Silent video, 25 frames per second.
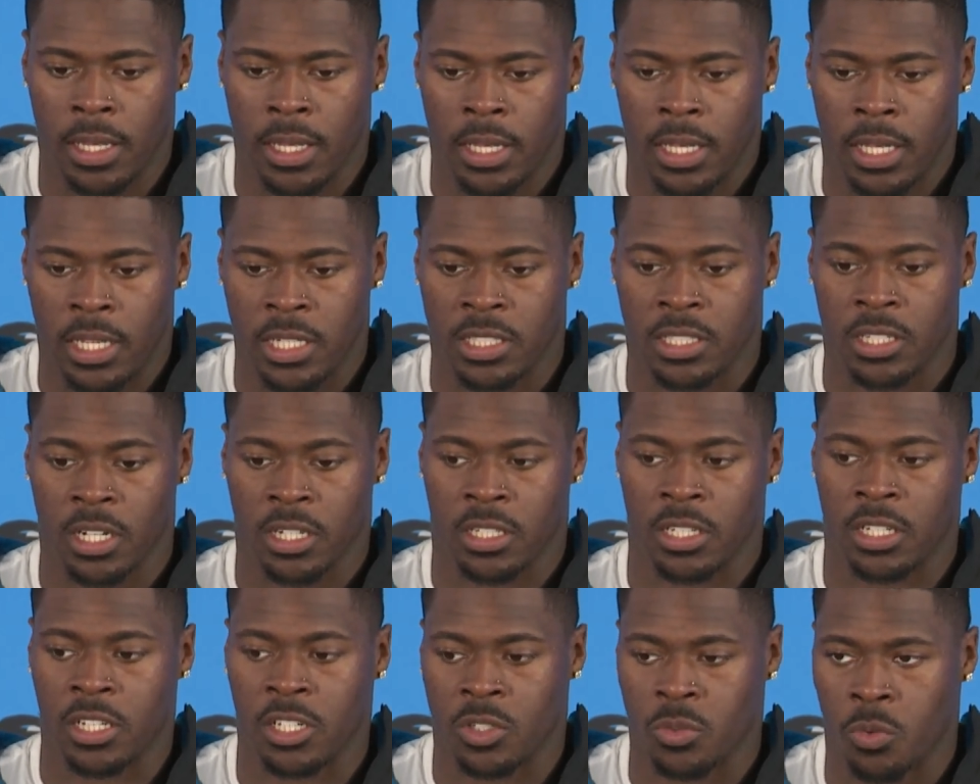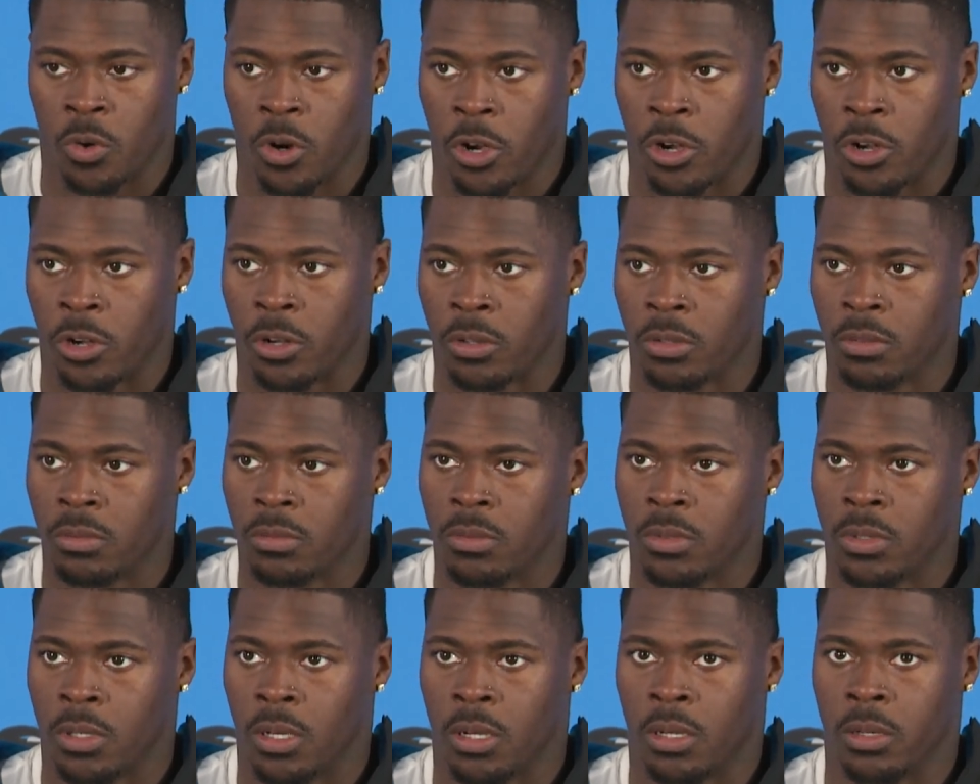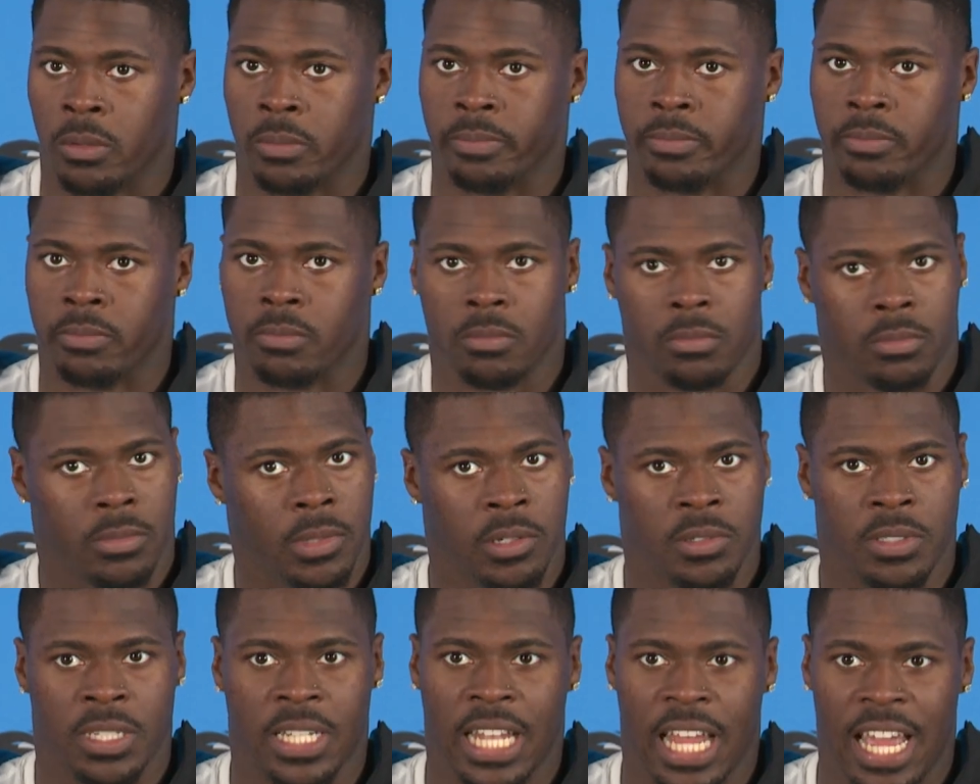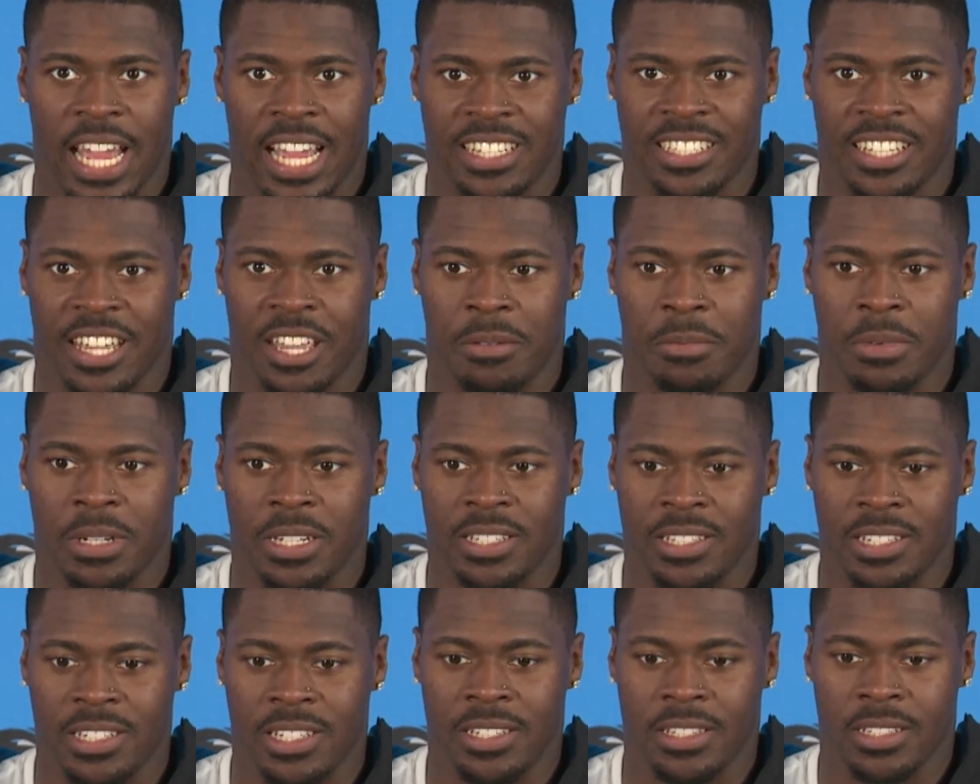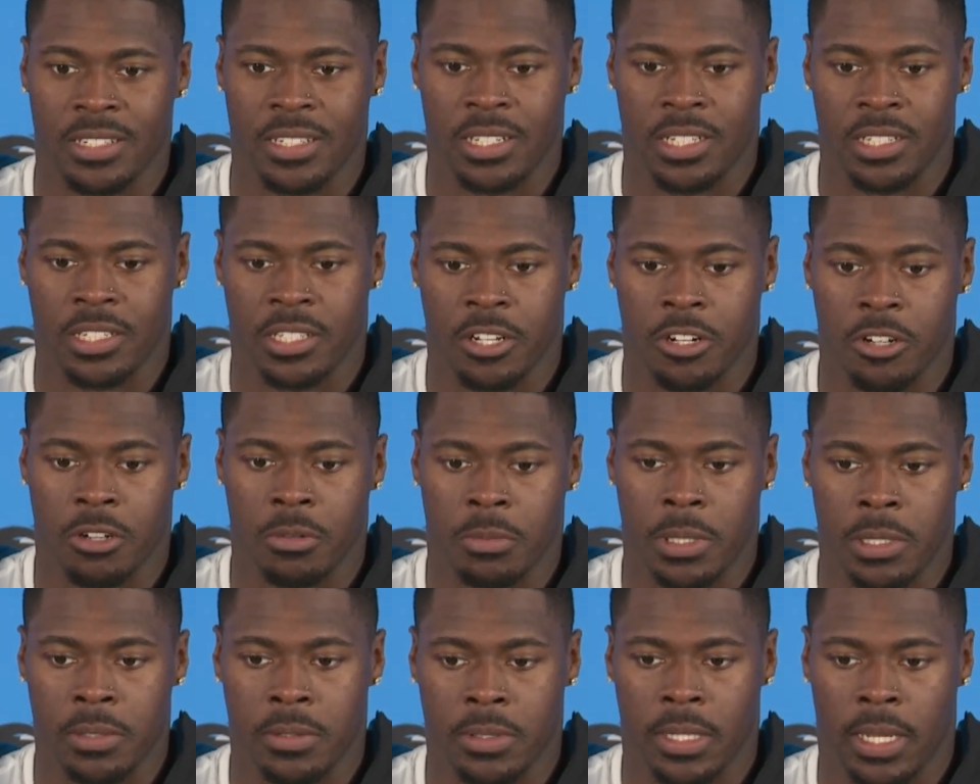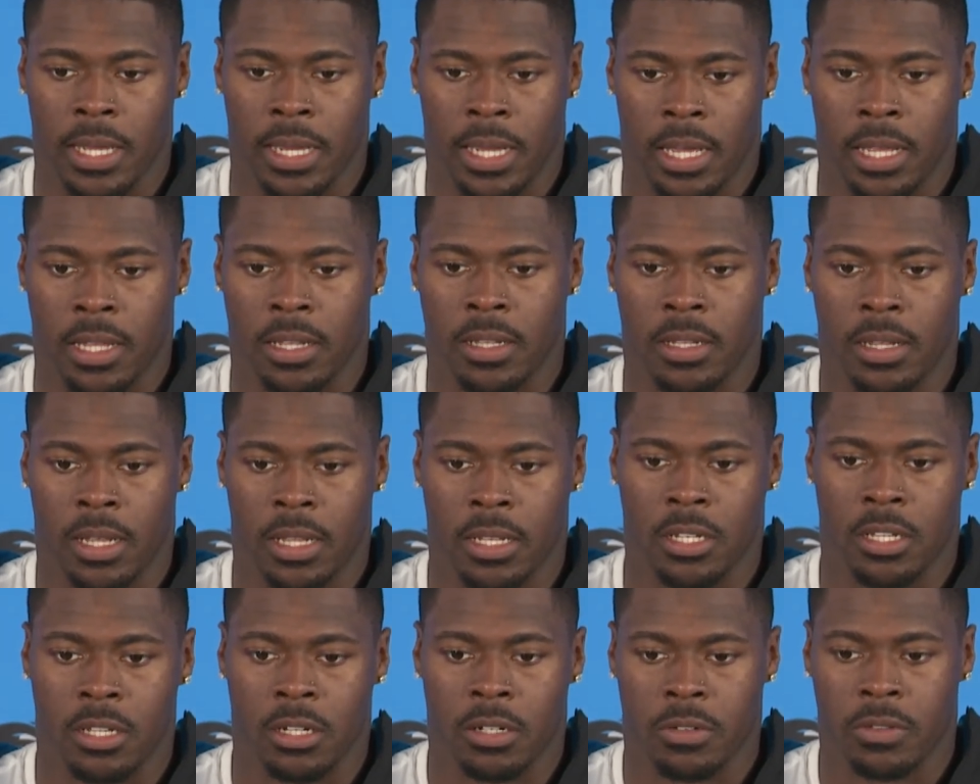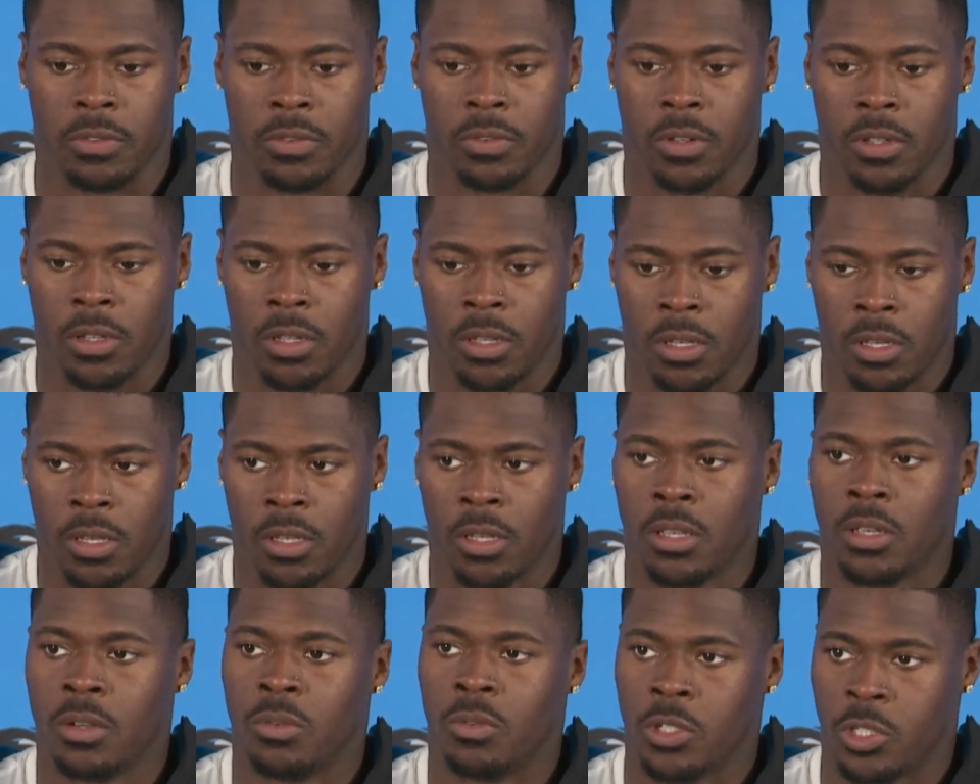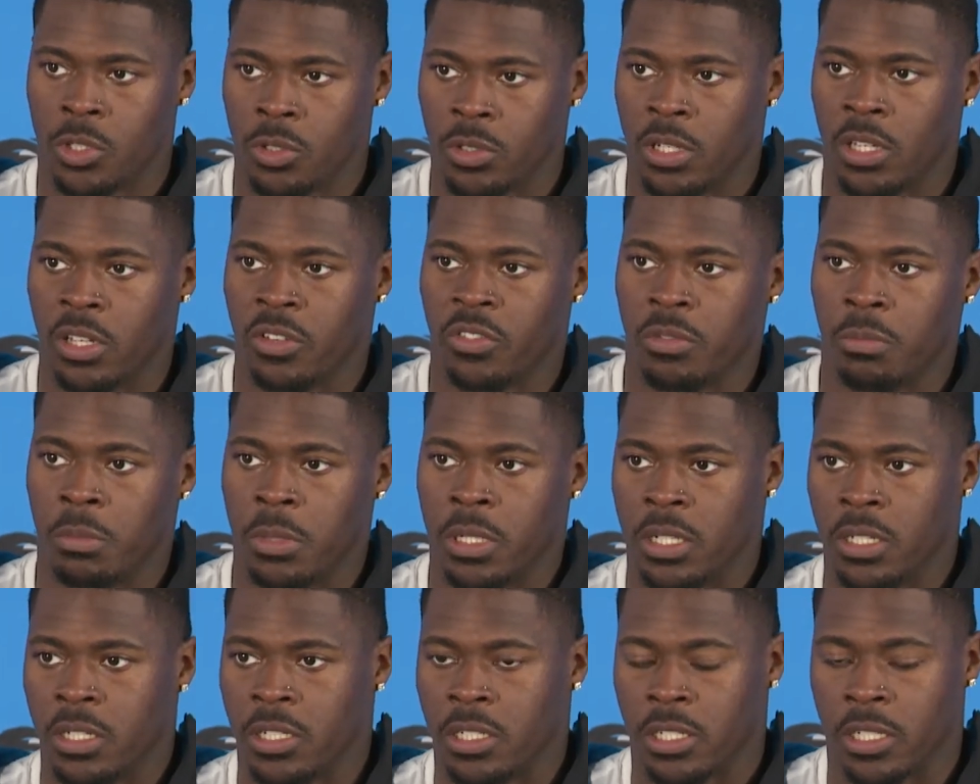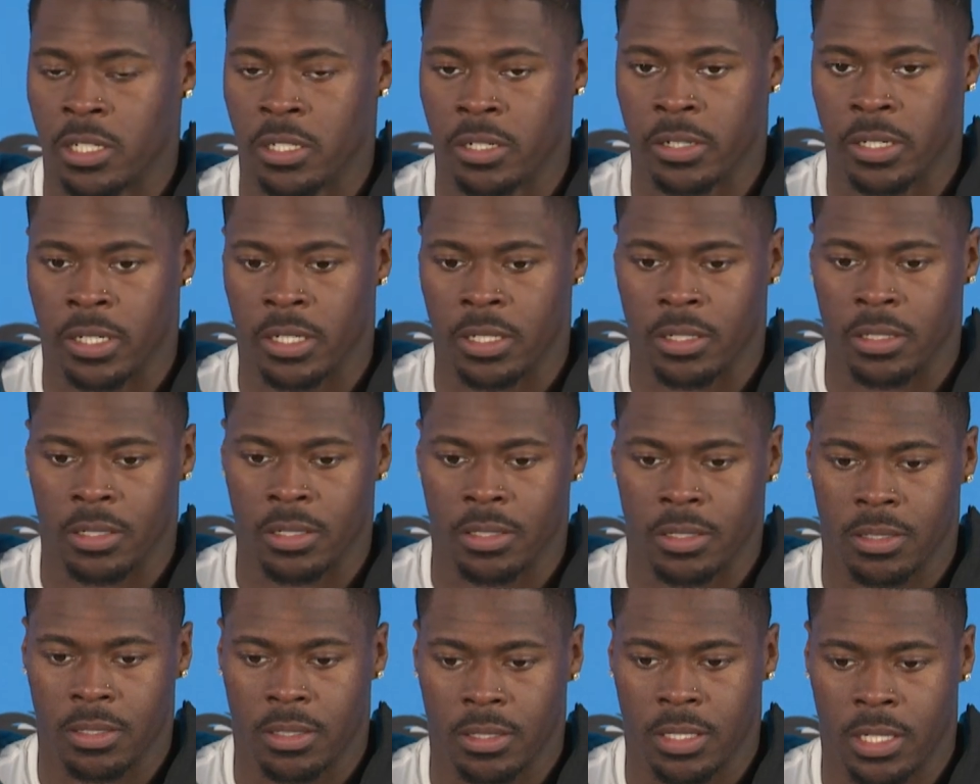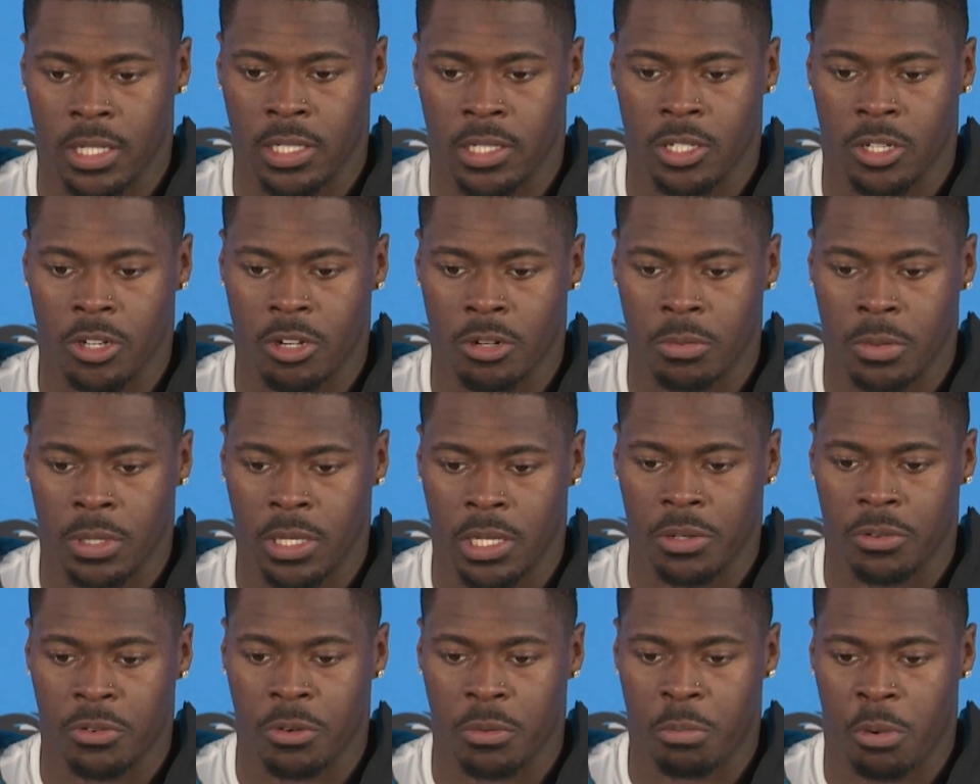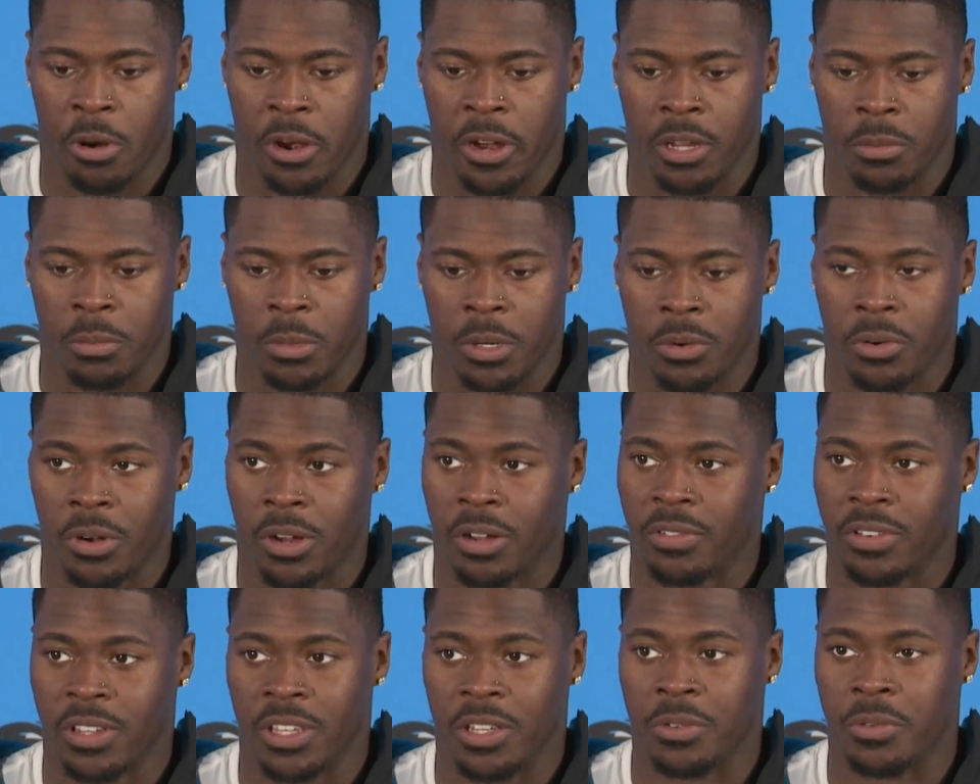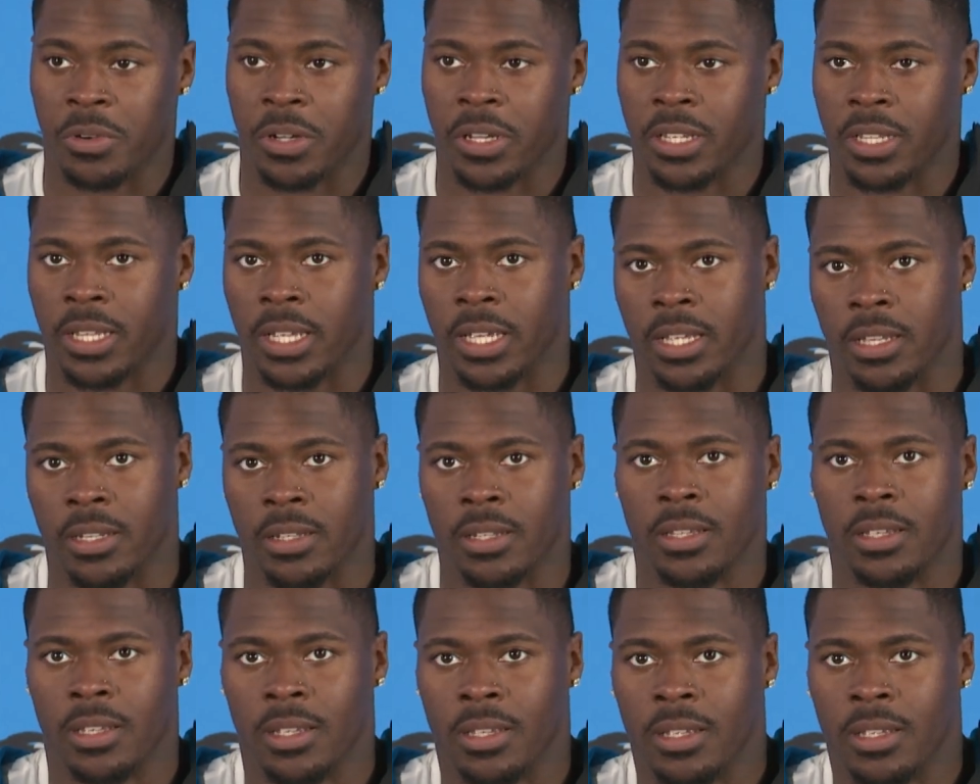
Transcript: he stuck to his word. Um, it was the last game of the season. He told me he was like, I, I love what you did for me this year. And he told me he would bring me wherever he went. And,